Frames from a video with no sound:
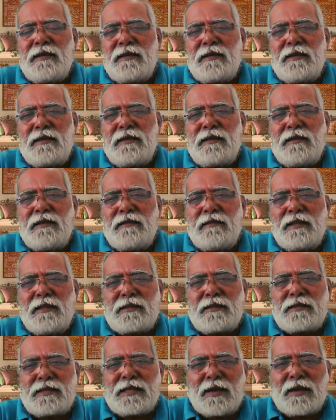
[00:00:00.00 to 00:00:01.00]
the
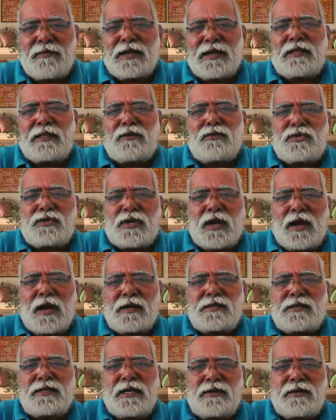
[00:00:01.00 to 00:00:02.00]
seventh house
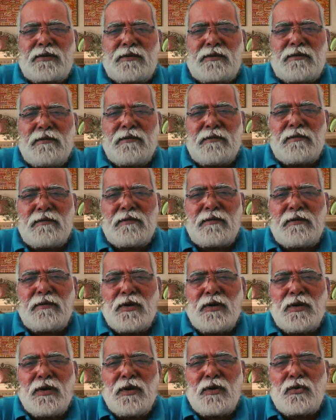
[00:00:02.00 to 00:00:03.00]
starts at
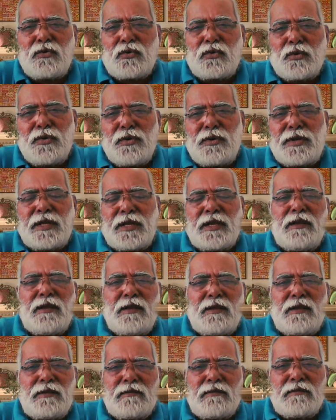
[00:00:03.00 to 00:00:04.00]

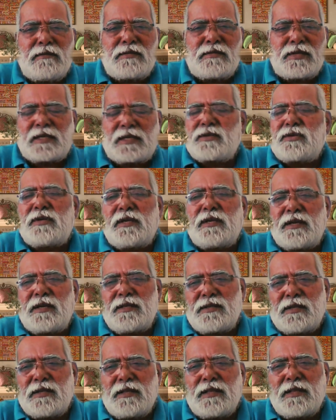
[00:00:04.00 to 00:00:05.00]
26
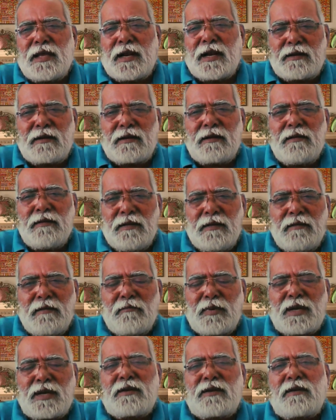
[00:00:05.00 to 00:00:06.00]
degrees in that
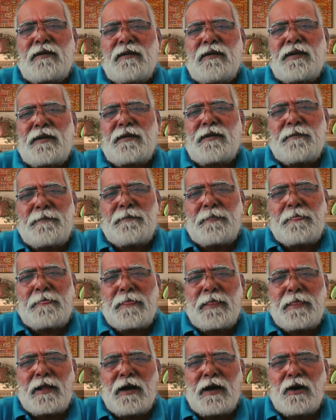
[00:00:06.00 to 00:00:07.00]
particular
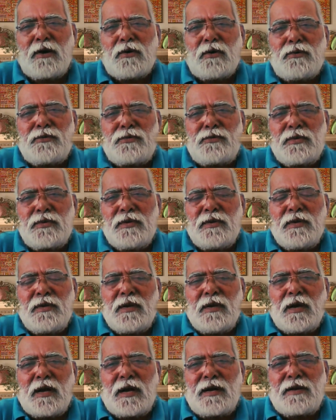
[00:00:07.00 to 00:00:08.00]
house,
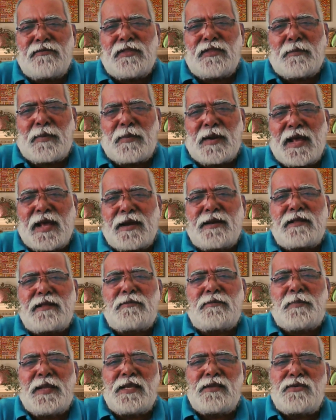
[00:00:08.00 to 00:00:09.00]
and if the planet is
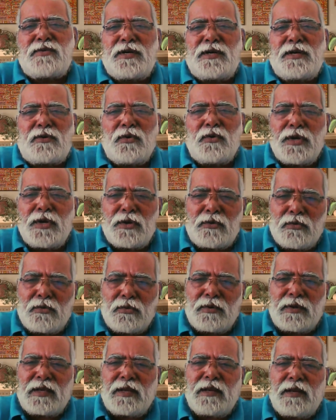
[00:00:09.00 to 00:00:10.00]
placed at 22
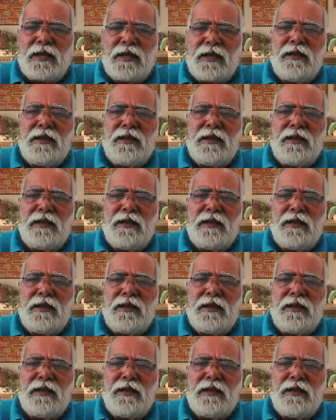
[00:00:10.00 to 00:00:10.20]
degrees,